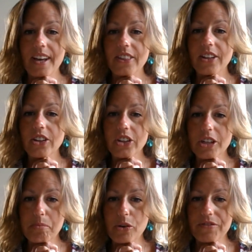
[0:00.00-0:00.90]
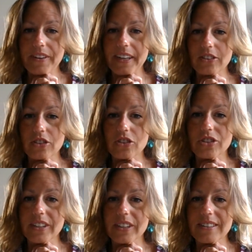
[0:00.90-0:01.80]
The learner profiles
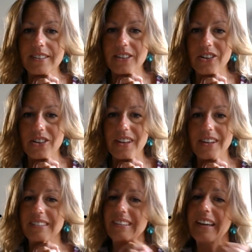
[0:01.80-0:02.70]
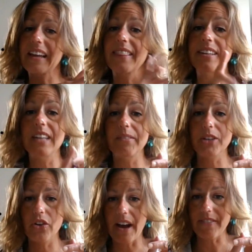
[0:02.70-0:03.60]
should consider things like the
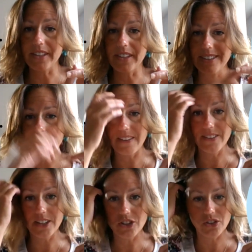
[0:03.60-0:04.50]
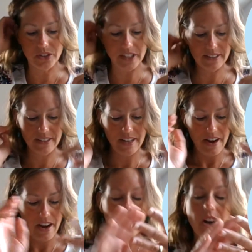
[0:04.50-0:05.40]
demographics of the student,
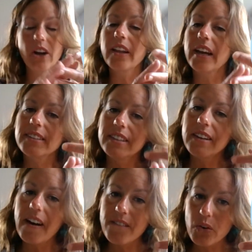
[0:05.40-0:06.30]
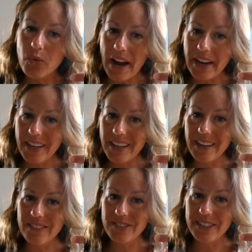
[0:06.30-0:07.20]
collecting a
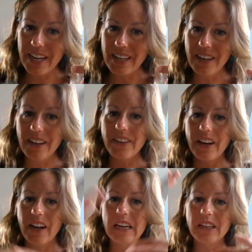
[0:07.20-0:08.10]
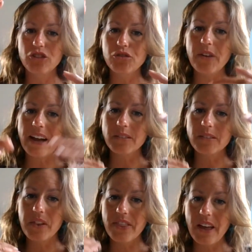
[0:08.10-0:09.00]
variety of data that kind of tracks
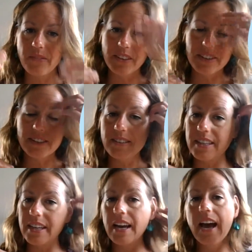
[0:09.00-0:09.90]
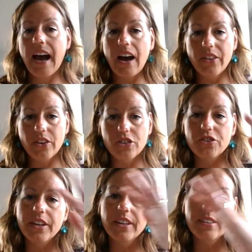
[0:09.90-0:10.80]
with them to see how their
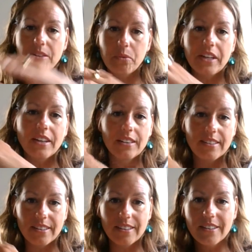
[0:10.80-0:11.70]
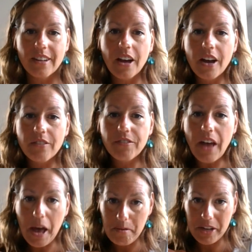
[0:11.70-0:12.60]
strengths and weaknesses
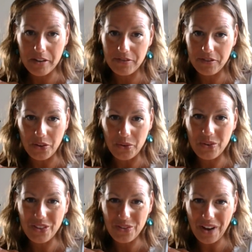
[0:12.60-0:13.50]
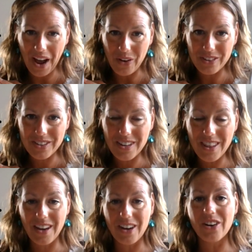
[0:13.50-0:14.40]
ebb and flow throughout
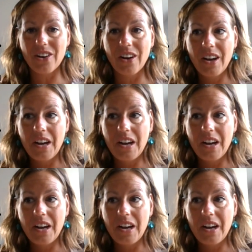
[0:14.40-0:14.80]
their